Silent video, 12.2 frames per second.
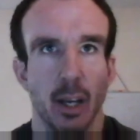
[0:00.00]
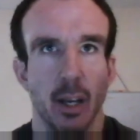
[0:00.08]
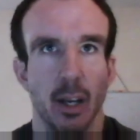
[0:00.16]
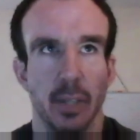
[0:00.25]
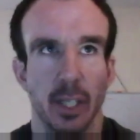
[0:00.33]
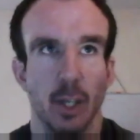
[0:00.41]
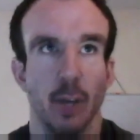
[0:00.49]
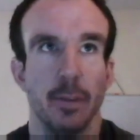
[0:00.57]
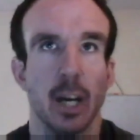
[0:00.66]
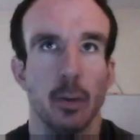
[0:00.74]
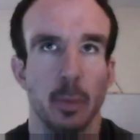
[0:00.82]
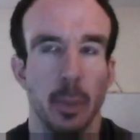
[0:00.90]
I think a lot of
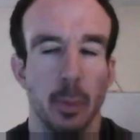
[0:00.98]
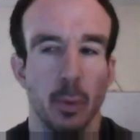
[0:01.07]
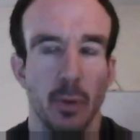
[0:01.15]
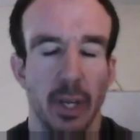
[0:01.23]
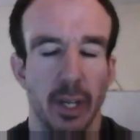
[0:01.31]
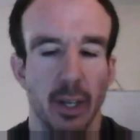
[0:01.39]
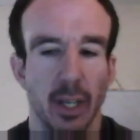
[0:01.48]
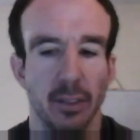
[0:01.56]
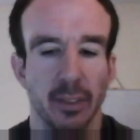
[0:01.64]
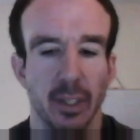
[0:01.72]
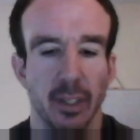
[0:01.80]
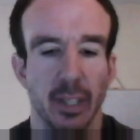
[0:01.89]
healthy people
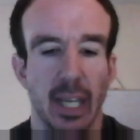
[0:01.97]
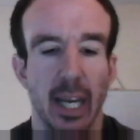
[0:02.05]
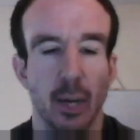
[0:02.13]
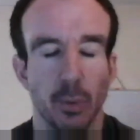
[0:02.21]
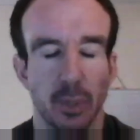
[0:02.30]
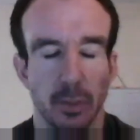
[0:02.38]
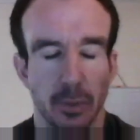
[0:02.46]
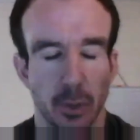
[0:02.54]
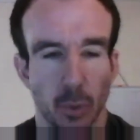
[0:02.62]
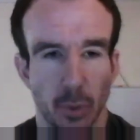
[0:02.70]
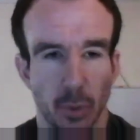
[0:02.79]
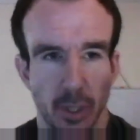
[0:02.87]
realized how
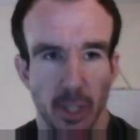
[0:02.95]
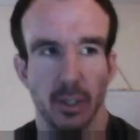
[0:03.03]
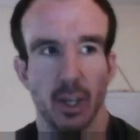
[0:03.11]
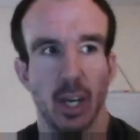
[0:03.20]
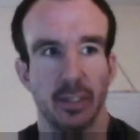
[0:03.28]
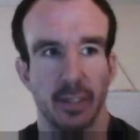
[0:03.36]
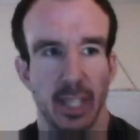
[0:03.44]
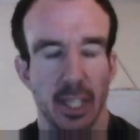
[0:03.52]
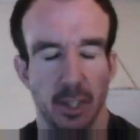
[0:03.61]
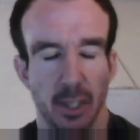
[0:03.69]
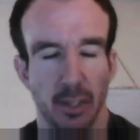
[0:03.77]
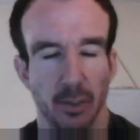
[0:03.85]
difficult, you know, the
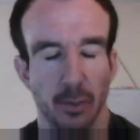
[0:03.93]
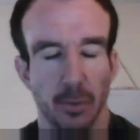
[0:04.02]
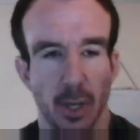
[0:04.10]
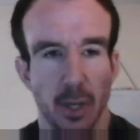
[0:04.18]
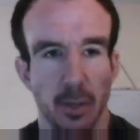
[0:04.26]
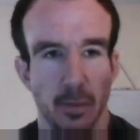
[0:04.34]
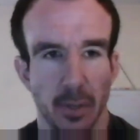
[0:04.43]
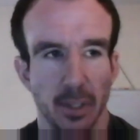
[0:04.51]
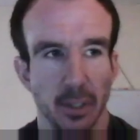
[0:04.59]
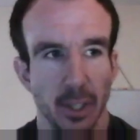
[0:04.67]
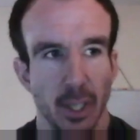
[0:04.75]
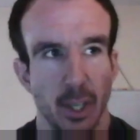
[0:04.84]
isolation is of
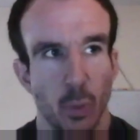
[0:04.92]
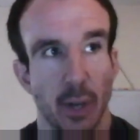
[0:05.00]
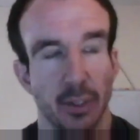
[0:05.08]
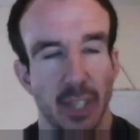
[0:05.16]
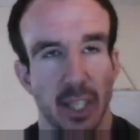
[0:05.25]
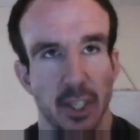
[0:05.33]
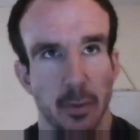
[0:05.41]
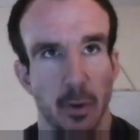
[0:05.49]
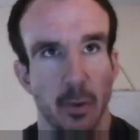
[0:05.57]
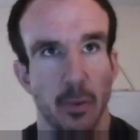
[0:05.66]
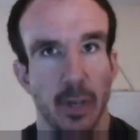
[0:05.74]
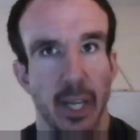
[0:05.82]
COVID, whereas actually
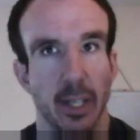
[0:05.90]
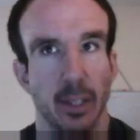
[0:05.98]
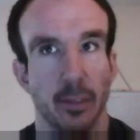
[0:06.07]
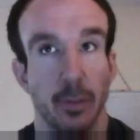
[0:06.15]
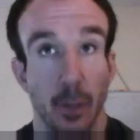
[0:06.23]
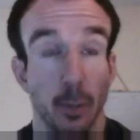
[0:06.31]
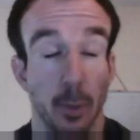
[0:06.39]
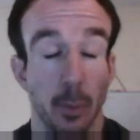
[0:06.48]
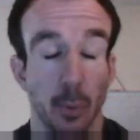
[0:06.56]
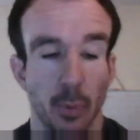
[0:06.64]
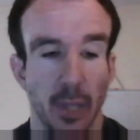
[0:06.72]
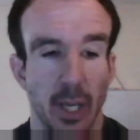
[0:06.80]
for lots of
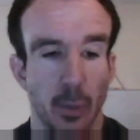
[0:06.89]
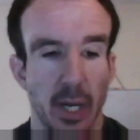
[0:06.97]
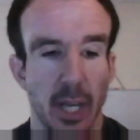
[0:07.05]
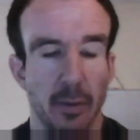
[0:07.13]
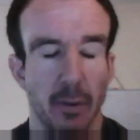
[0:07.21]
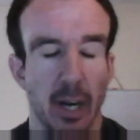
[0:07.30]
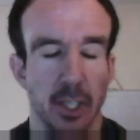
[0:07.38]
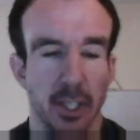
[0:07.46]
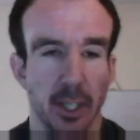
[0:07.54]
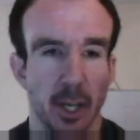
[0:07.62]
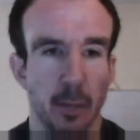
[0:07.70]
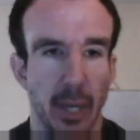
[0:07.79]
people, they won't ever
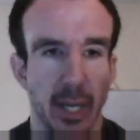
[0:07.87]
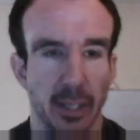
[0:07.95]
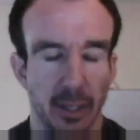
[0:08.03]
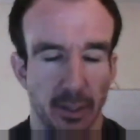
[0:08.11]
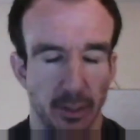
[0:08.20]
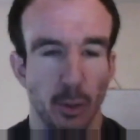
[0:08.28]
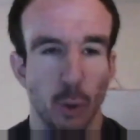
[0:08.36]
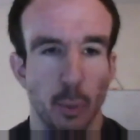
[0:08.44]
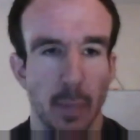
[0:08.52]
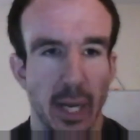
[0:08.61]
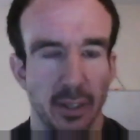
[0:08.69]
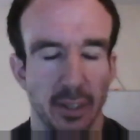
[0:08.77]
actually go back. This is a
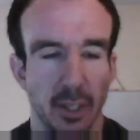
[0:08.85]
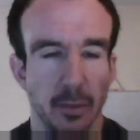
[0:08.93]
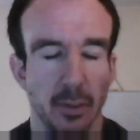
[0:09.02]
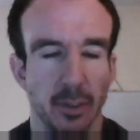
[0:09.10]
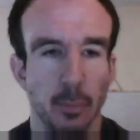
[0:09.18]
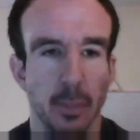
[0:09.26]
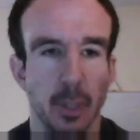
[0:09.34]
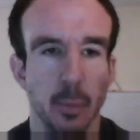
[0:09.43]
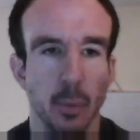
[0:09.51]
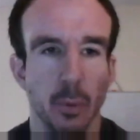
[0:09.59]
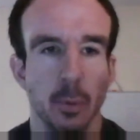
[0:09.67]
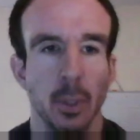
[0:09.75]
normality for some
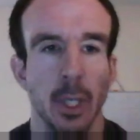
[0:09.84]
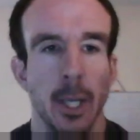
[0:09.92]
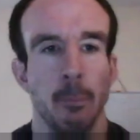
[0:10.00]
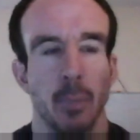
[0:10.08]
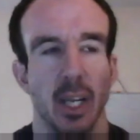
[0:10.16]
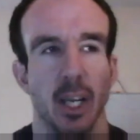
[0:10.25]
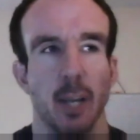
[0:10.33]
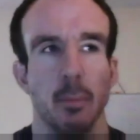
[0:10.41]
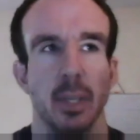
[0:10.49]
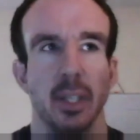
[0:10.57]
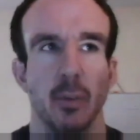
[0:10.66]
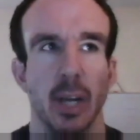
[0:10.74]
people
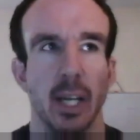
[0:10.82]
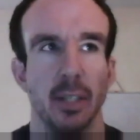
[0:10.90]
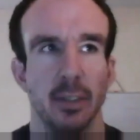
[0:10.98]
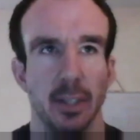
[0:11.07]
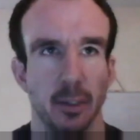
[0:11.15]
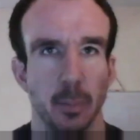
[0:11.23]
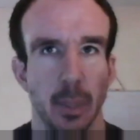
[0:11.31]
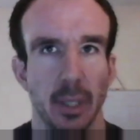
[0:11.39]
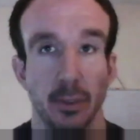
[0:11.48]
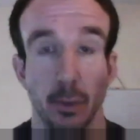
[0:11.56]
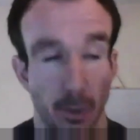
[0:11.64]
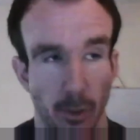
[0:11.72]
in the rare disease
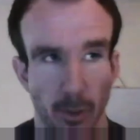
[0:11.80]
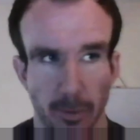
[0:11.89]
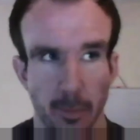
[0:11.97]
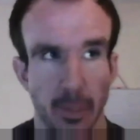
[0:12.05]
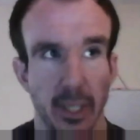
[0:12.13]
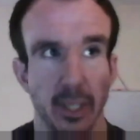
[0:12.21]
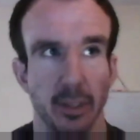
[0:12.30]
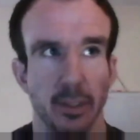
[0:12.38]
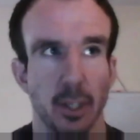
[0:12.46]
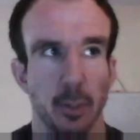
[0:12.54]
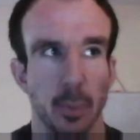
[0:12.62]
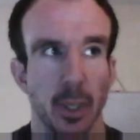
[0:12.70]
space, not for me as
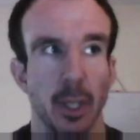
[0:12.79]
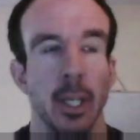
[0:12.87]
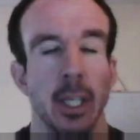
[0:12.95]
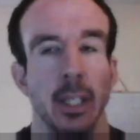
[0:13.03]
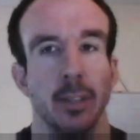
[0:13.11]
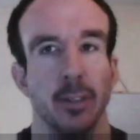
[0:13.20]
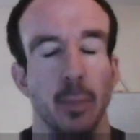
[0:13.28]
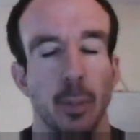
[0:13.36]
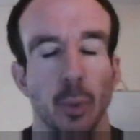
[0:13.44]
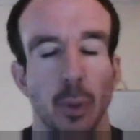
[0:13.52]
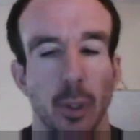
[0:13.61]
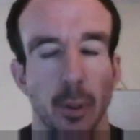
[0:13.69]
such, but some
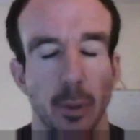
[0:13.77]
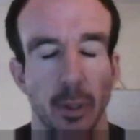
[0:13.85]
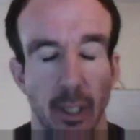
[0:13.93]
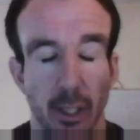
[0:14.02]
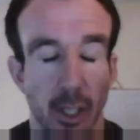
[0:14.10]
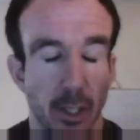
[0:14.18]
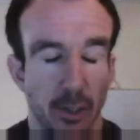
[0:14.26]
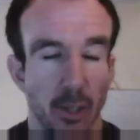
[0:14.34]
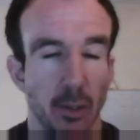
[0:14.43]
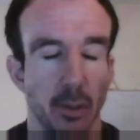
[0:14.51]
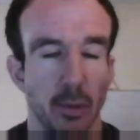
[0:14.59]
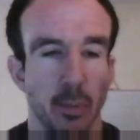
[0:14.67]
people can, you know,
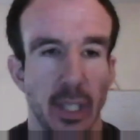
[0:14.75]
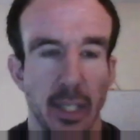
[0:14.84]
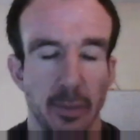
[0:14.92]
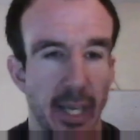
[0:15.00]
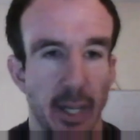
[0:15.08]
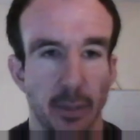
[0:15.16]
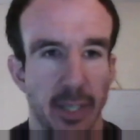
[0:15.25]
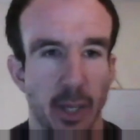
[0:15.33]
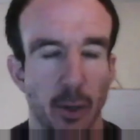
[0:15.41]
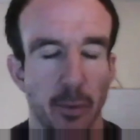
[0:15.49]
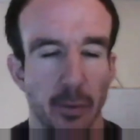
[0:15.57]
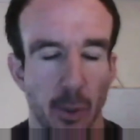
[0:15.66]
don't leave the house
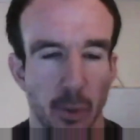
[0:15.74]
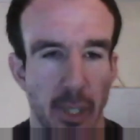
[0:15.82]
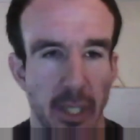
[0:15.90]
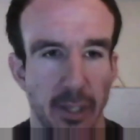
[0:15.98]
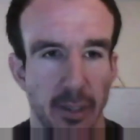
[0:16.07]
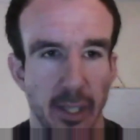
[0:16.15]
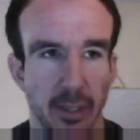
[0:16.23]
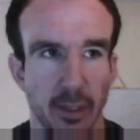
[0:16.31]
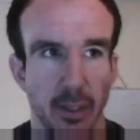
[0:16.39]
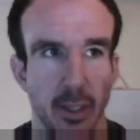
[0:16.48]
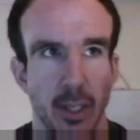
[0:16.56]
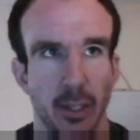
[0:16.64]
that often, or they
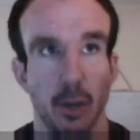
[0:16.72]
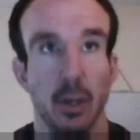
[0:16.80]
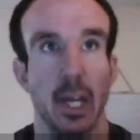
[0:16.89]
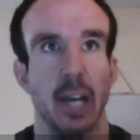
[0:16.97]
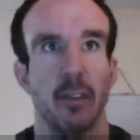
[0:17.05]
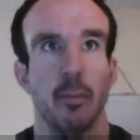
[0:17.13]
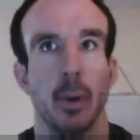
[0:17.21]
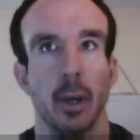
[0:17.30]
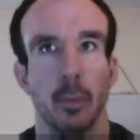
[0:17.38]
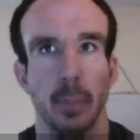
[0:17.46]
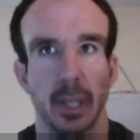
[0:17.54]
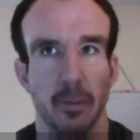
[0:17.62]
don't have
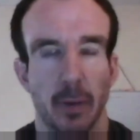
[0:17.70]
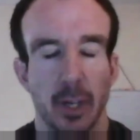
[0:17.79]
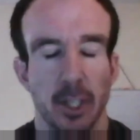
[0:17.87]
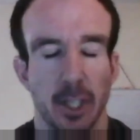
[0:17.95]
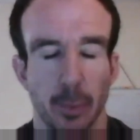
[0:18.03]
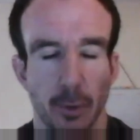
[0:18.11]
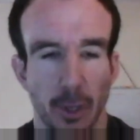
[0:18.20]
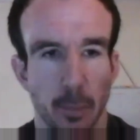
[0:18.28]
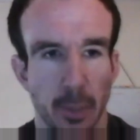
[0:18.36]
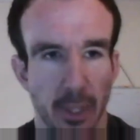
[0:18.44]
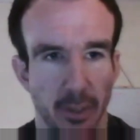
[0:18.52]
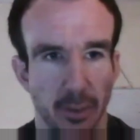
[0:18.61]
a big friendship
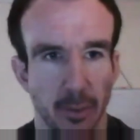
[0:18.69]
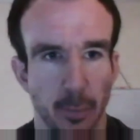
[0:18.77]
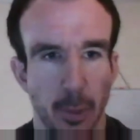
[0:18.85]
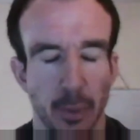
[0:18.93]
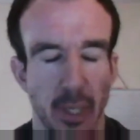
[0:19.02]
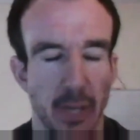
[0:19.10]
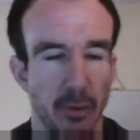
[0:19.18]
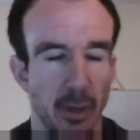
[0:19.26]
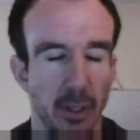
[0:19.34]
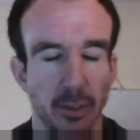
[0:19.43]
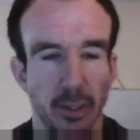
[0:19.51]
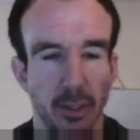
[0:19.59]
group because people never
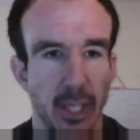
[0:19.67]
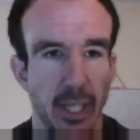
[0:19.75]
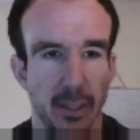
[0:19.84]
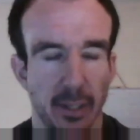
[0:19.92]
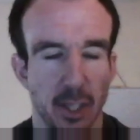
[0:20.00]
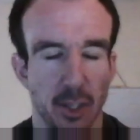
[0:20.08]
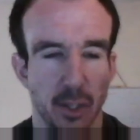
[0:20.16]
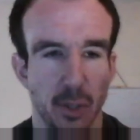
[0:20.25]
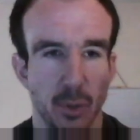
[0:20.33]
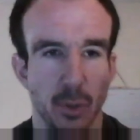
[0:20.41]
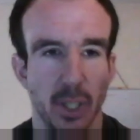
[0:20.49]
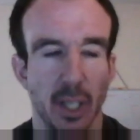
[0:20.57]
understood their
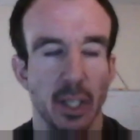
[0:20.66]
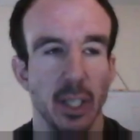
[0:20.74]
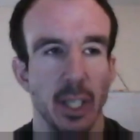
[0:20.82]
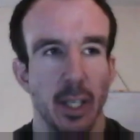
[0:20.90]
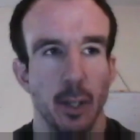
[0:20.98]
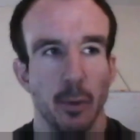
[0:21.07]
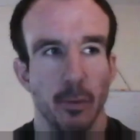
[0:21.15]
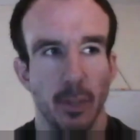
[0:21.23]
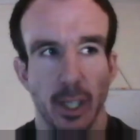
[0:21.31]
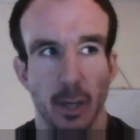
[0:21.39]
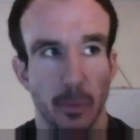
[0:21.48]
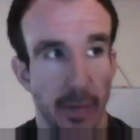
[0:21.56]
condition, or you
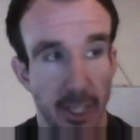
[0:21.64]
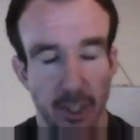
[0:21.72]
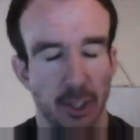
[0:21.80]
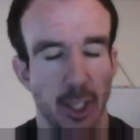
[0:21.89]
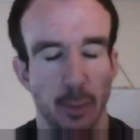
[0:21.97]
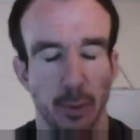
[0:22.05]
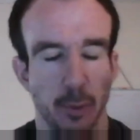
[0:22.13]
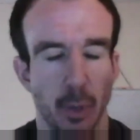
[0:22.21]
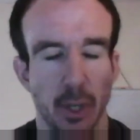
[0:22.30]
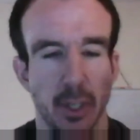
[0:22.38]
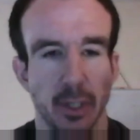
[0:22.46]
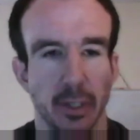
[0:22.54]
know relationships have
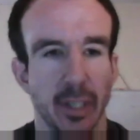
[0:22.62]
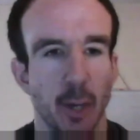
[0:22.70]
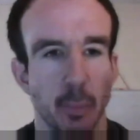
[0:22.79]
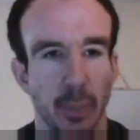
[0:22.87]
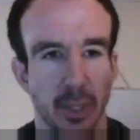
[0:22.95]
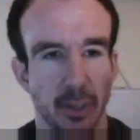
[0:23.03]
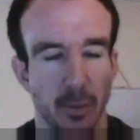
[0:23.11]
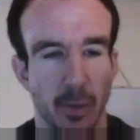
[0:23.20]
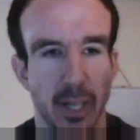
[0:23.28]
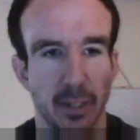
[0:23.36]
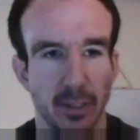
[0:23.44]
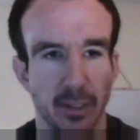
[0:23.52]
broken down because of
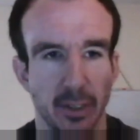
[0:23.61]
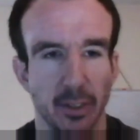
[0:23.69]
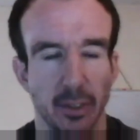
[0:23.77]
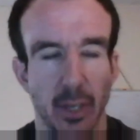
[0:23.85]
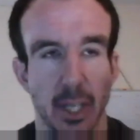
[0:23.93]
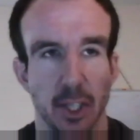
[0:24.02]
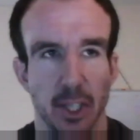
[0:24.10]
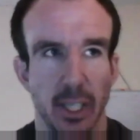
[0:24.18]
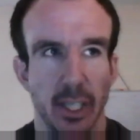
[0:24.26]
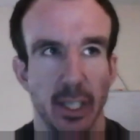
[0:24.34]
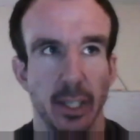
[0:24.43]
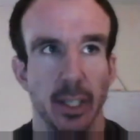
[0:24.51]
rare diseases. So
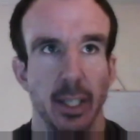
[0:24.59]
actually